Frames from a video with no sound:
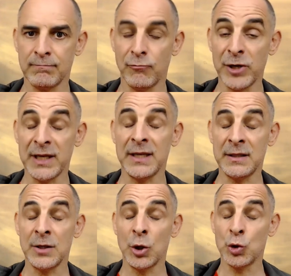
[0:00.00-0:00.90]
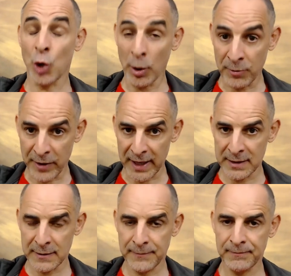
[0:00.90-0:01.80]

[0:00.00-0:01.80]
We need to upgrade.